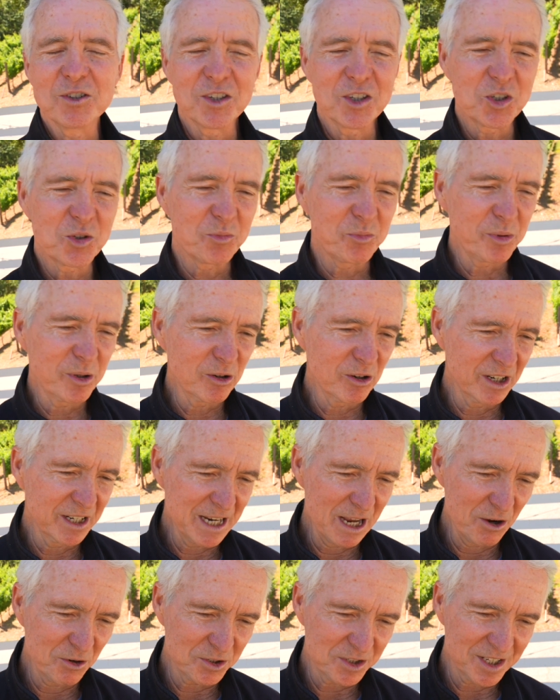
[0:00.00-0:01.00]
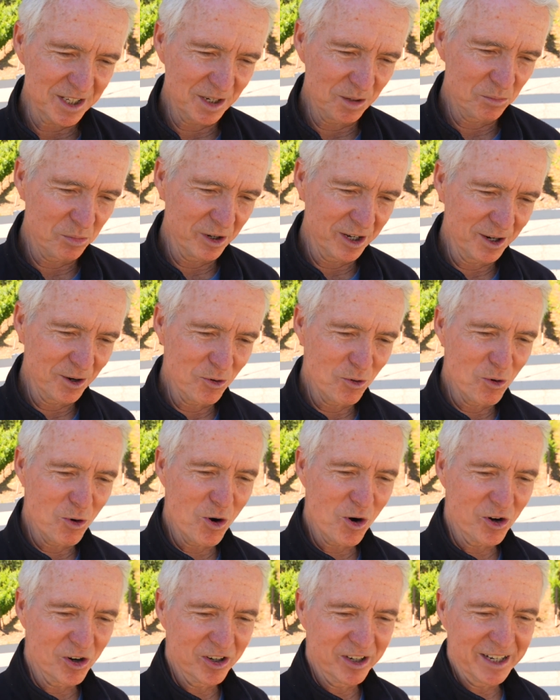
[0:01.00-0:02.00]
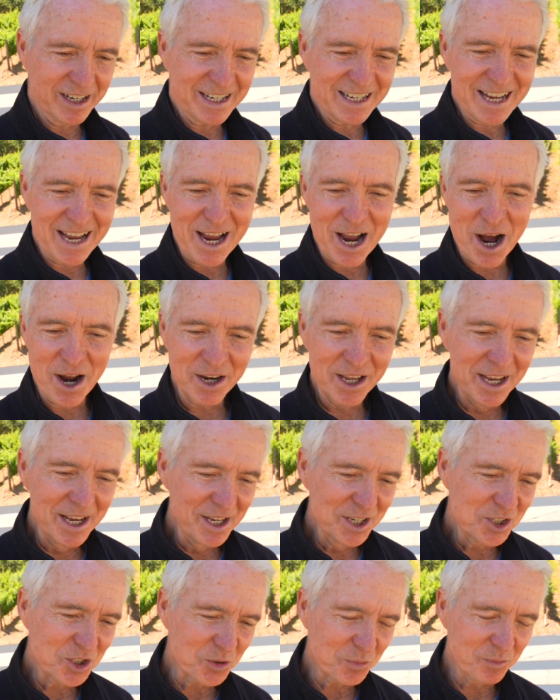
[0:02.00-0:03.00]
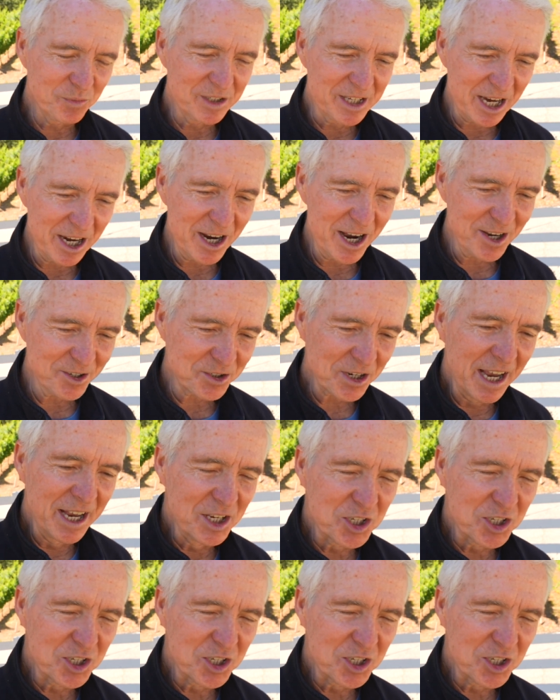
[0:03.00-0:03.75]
The spirit now is going to bring order to chaos.